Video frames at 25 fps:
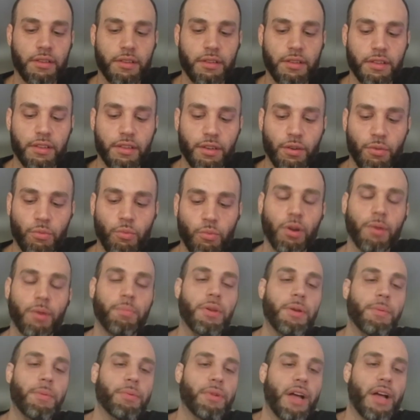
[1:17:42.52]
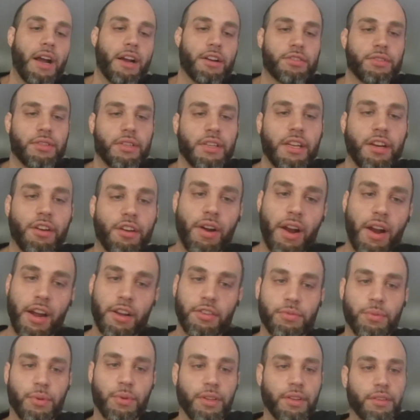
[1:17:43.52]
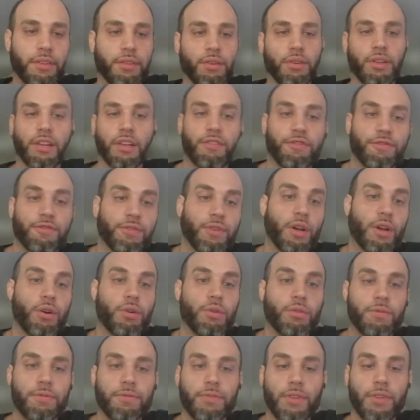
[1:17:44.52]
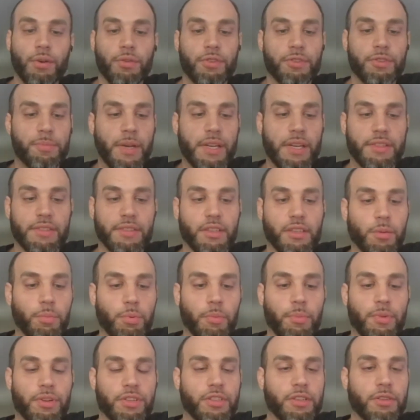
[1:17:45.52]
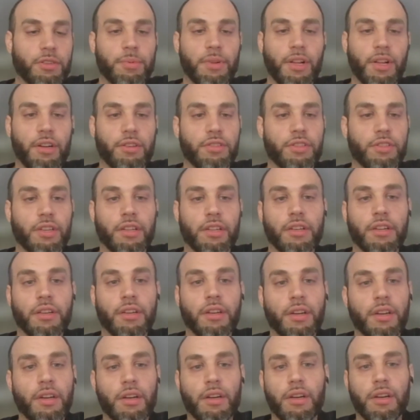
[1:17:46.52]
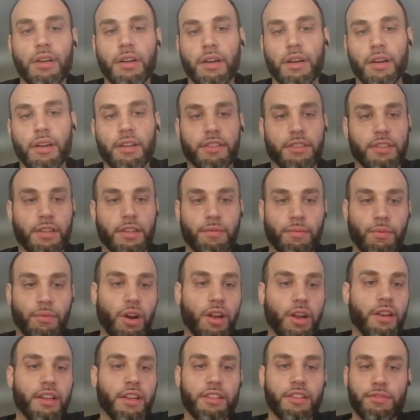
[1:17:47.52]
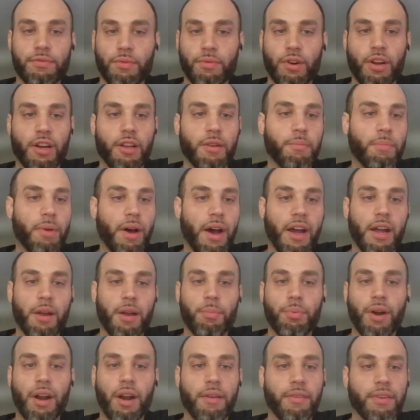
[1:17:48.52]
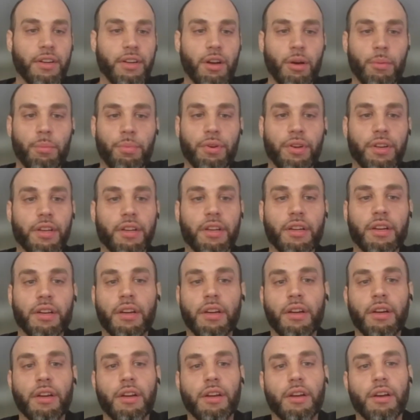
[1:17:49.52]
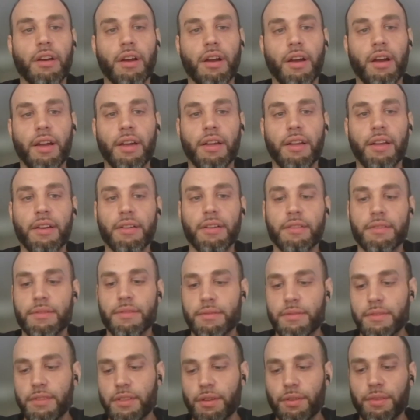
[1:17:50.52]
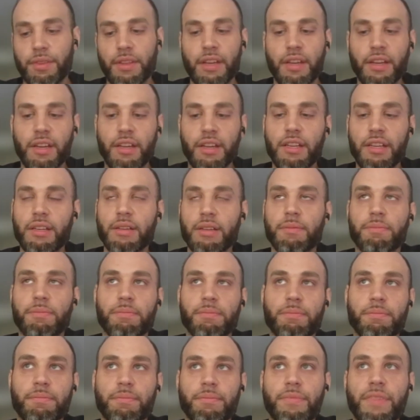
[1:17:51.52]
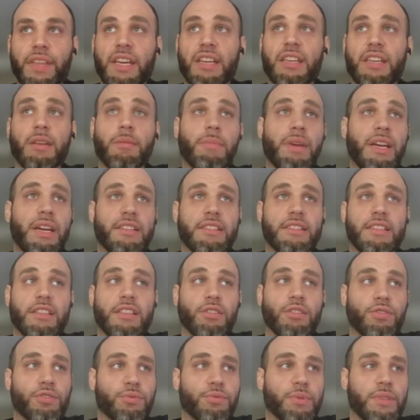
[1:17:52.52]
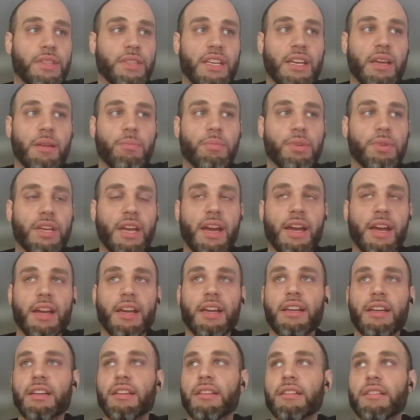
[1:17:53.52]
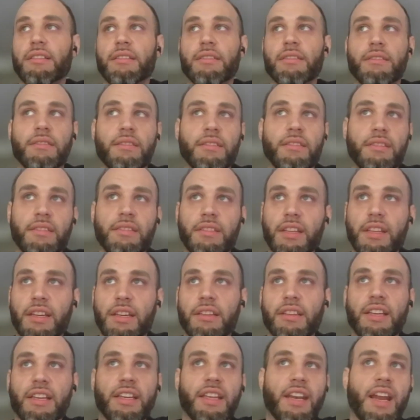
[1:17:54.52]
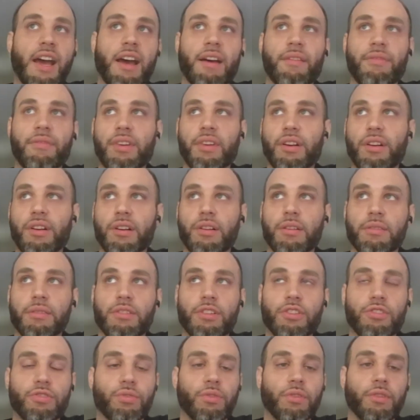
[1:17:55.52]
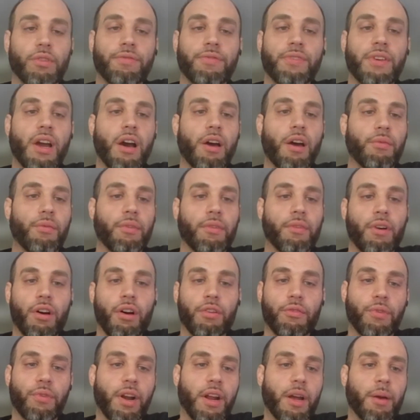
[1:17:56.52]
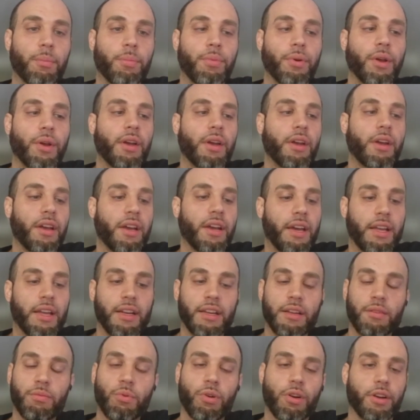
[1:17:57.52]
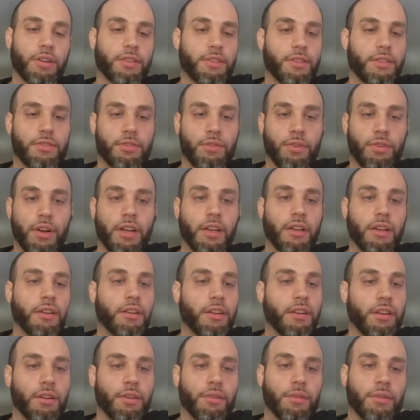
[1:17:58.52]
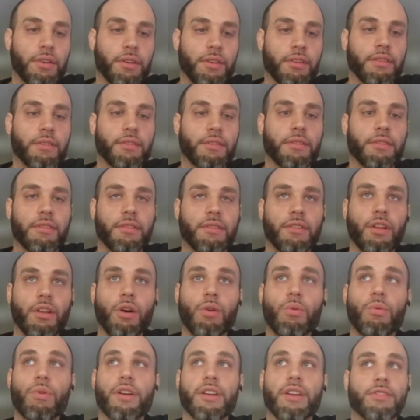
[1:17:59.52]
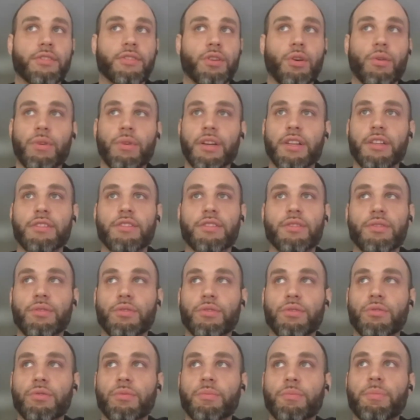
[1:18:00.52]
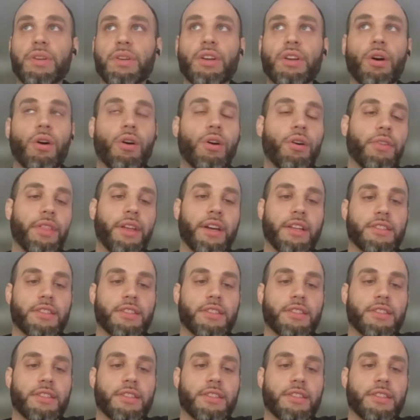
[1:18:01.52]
what people actually interact with, or like Flow is basically a permissioned blockchain. It's run by a private company, and they can make deals with the NBA, and they can have their controlled fiat on ramp, and it works. It's great, and no one is going to be all that